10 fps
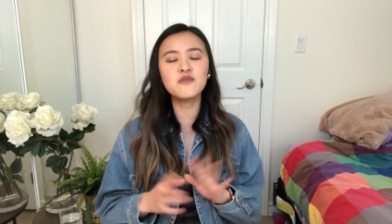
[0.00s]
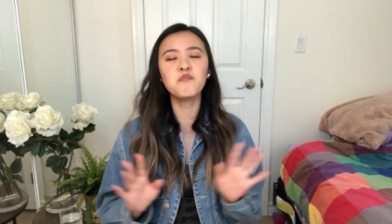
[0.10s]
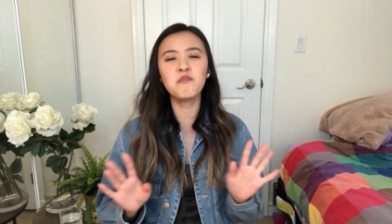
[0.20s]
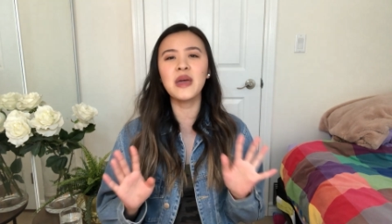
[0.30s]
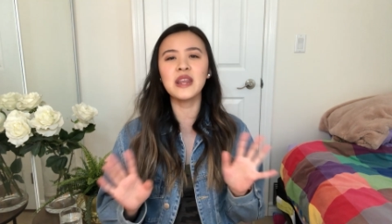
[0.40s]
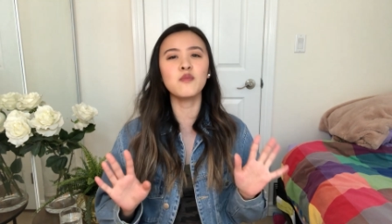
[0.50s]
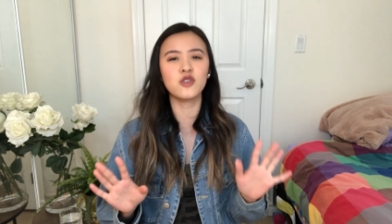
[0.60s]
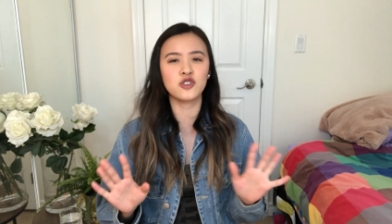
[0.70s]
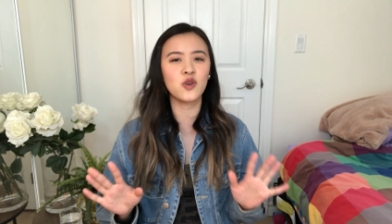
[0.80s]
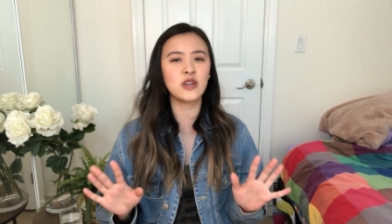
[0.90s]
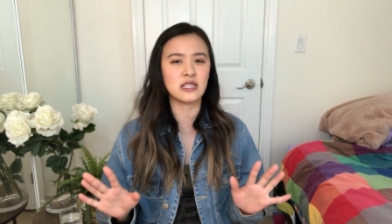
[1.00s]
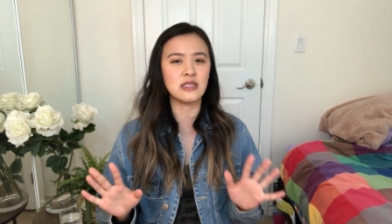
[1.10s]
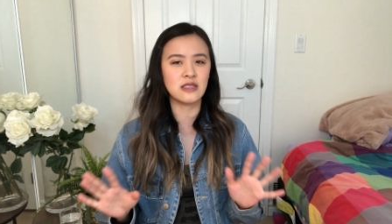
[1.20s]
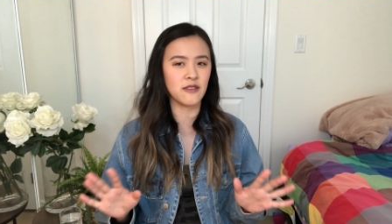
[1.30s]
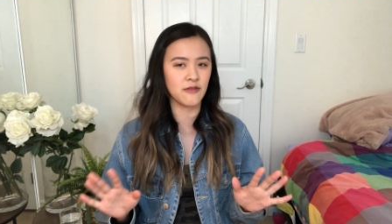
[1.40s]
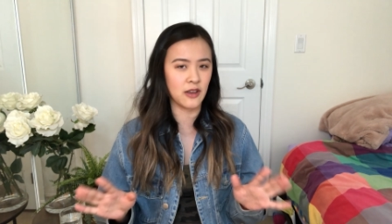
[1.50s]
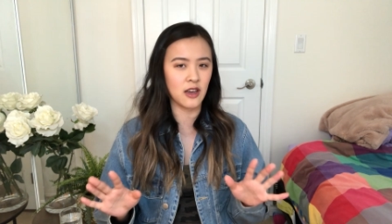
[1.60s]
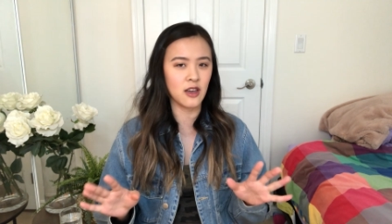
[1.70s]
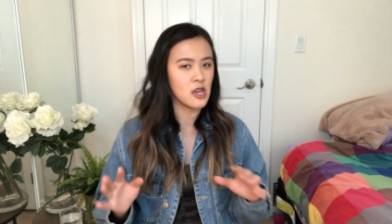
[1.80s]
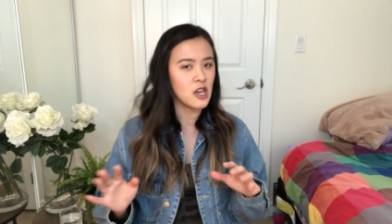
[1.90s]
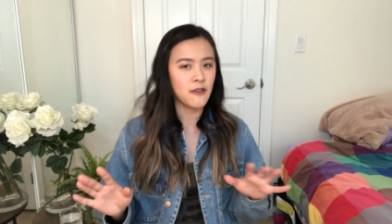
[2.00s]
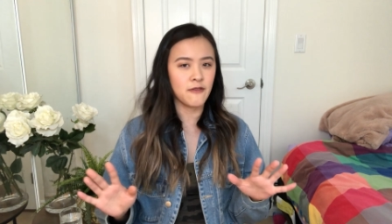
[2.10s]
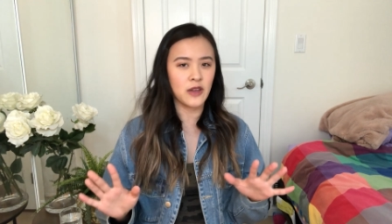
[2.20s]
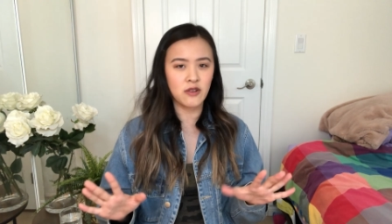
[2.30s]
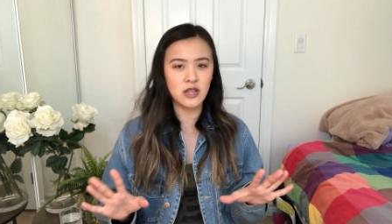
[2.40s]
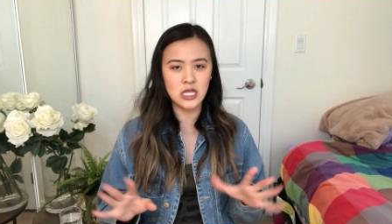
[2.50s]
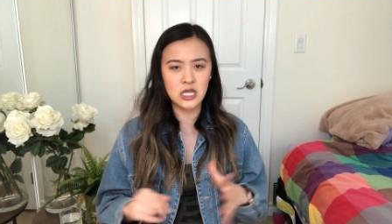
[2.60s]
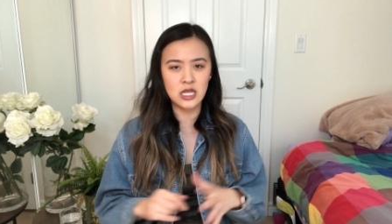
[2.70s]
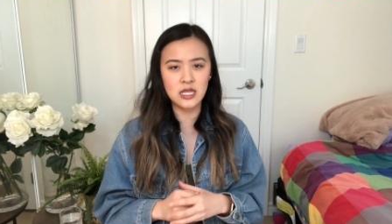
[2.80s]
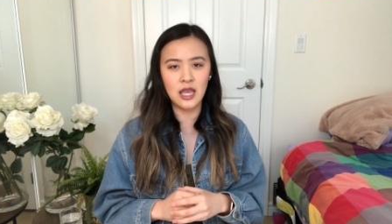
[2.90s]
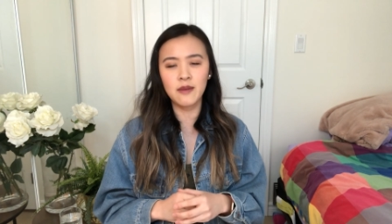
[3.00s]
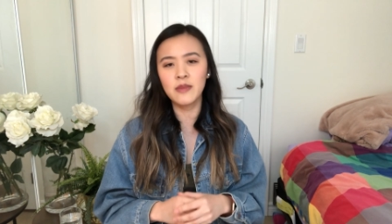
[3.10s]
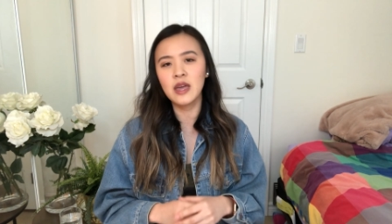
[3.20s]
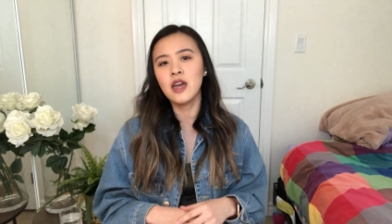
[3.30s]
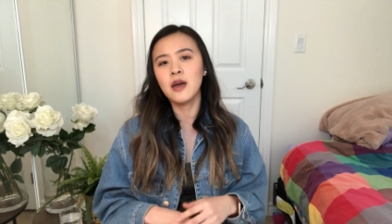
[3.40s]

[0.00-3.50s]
many more choices of veterans in this game,